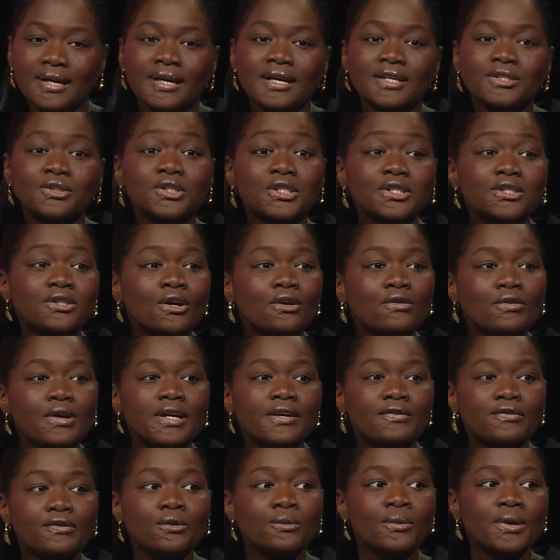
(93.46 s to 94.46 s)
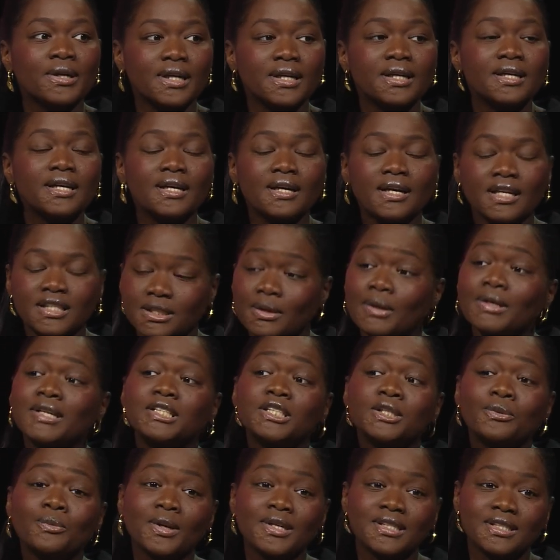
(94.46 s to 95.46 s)
So she's not really fluent in English, or
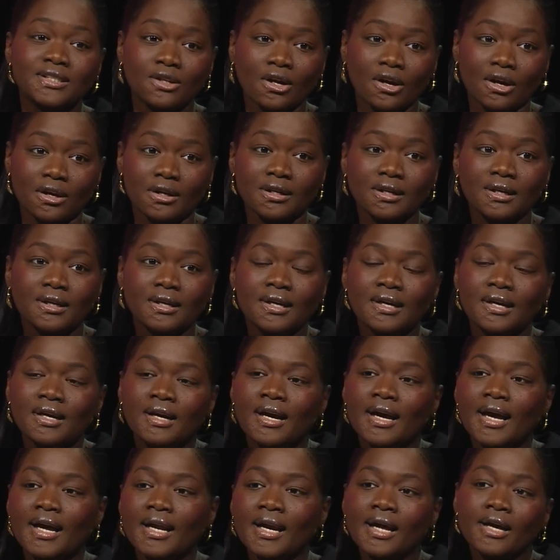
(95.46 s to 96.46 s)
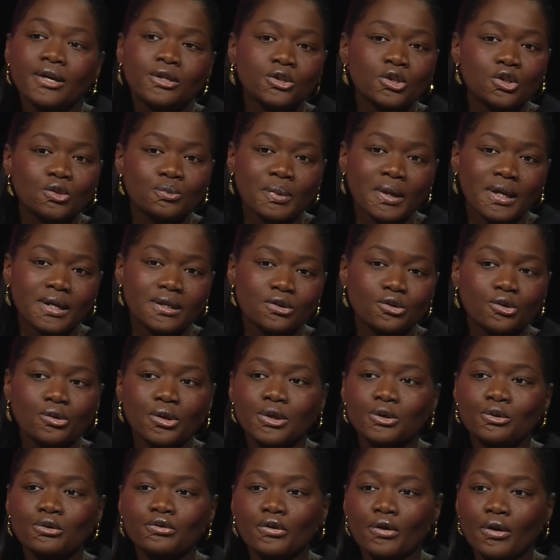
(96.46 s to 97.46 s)
she was not. And I used to spend 3
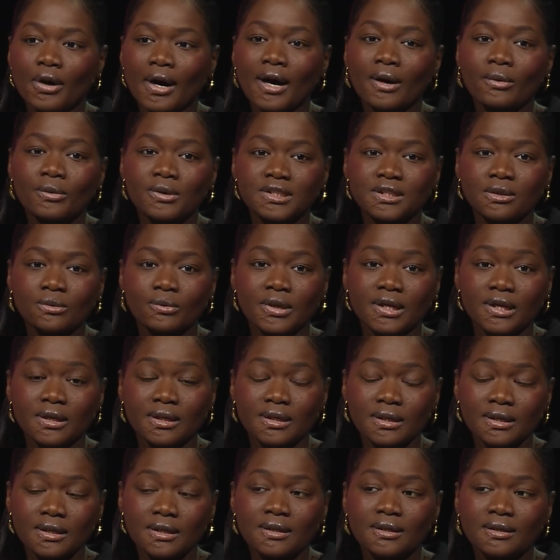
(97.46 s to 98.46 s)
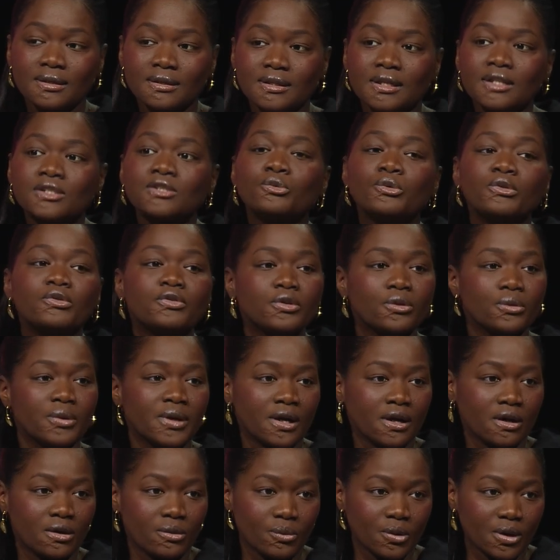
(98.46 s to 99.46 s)
to 4 hours a week just reviewing
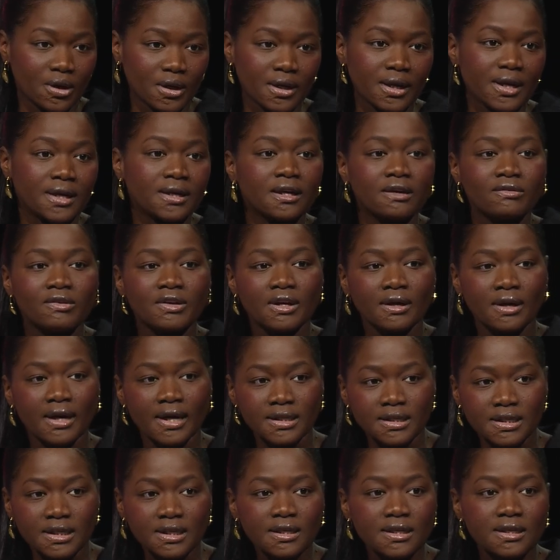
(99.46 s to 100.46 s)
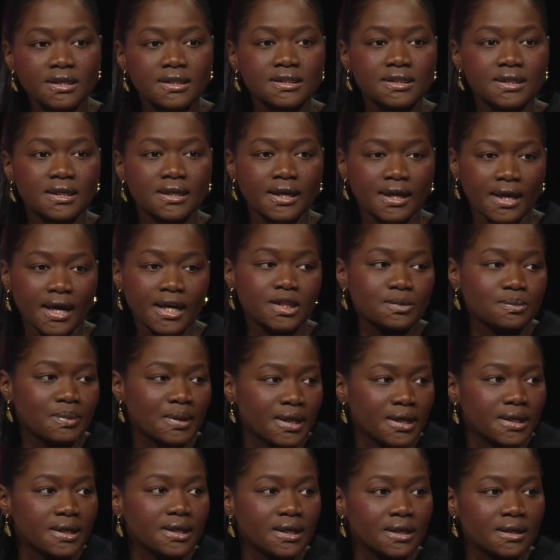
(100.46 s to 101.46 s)
her work and giving her ideas and
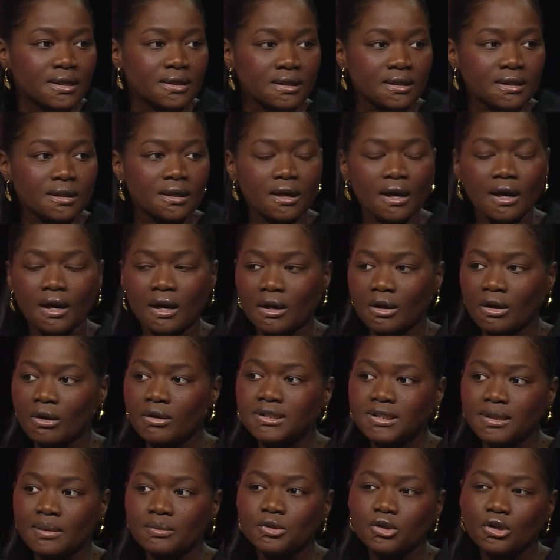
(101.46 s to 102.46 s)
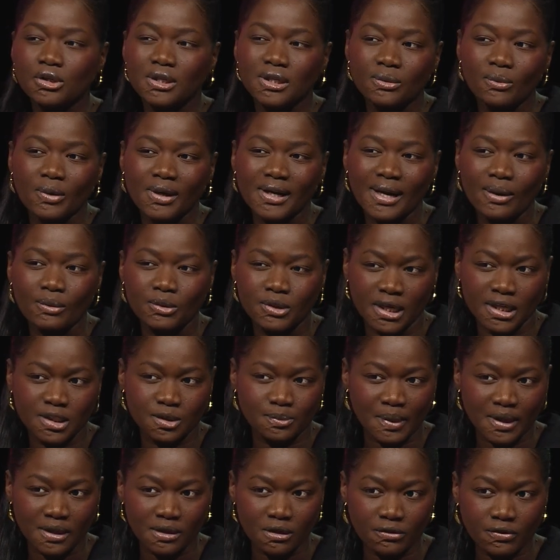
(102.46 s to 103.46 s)
explaining conceptually what I would
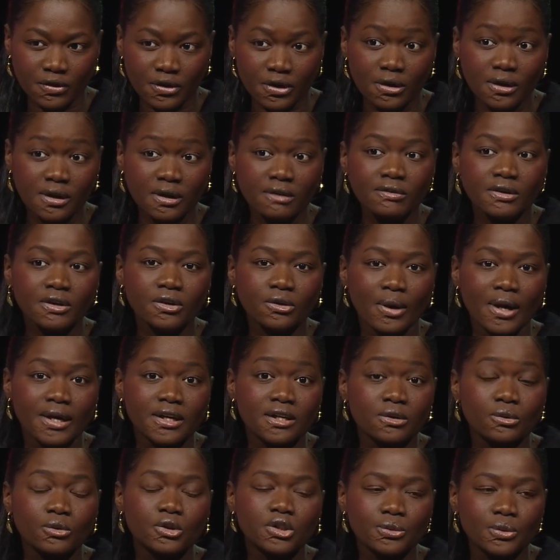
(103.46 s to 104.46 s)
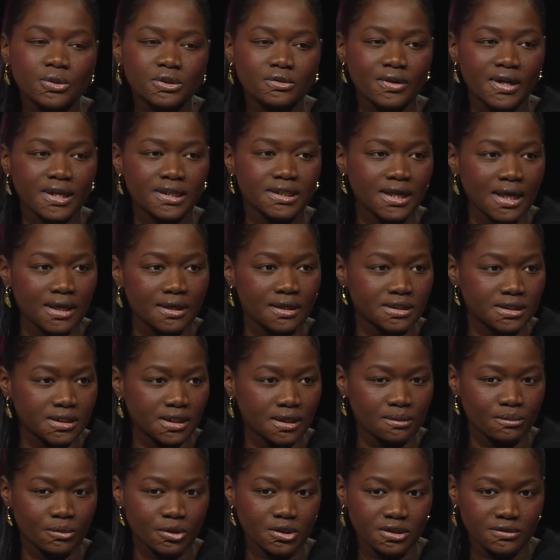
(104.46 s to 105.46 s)
expect of her, even though I knew she was very talented
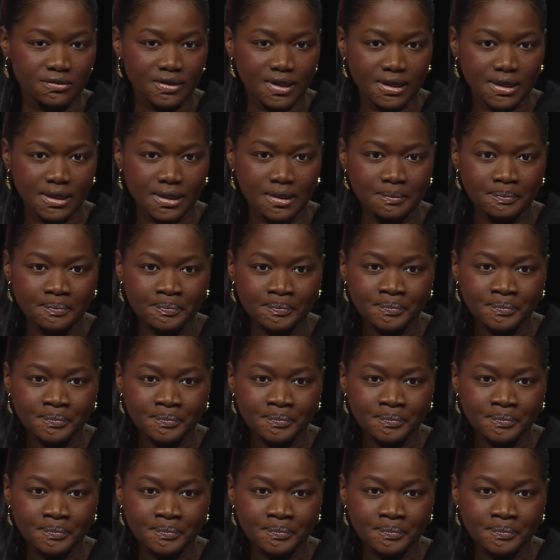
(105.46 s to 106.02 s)
and motivated.